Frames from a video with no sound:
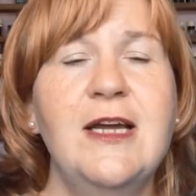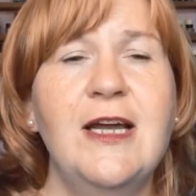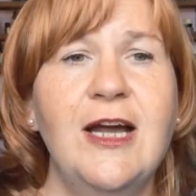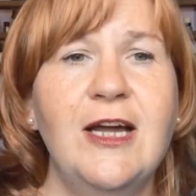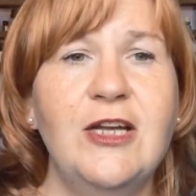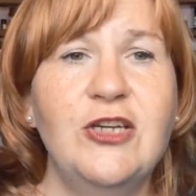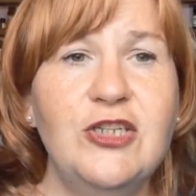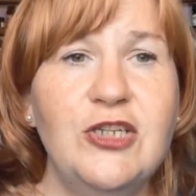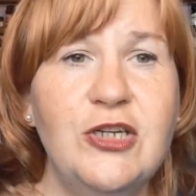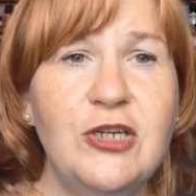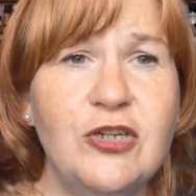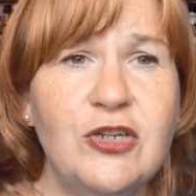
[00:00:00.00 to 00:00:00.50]

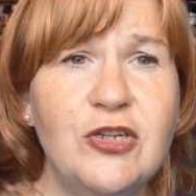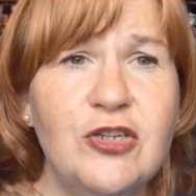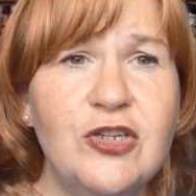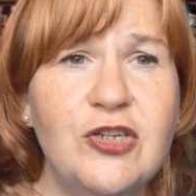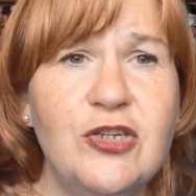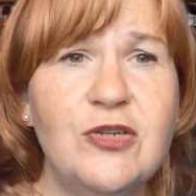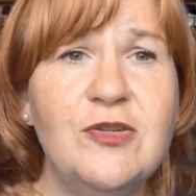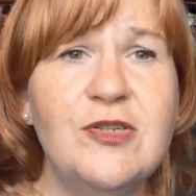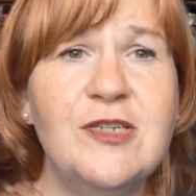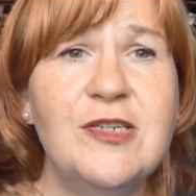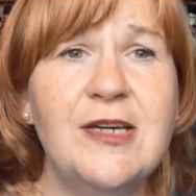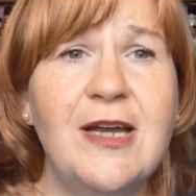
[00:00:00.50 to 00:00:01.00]
And she just
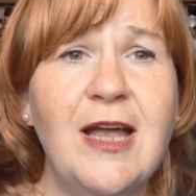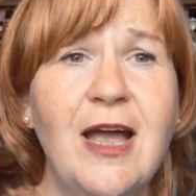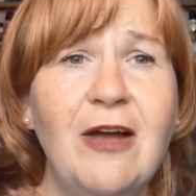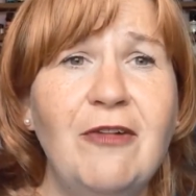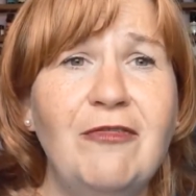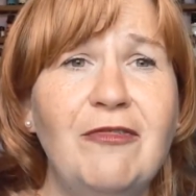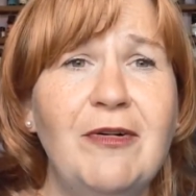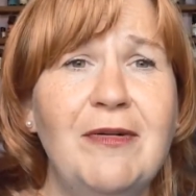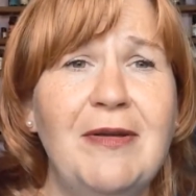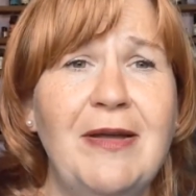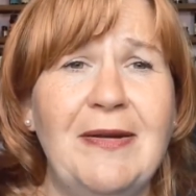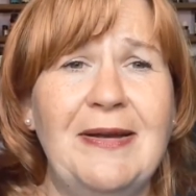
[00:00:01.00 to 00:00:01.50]
used to go
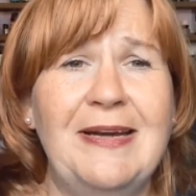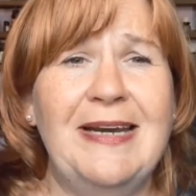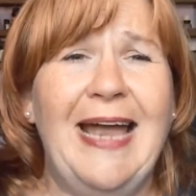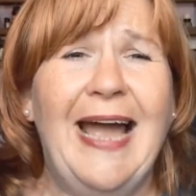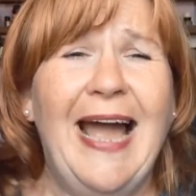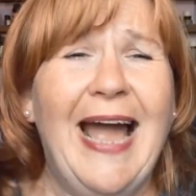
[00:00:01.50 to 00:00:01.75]
from going,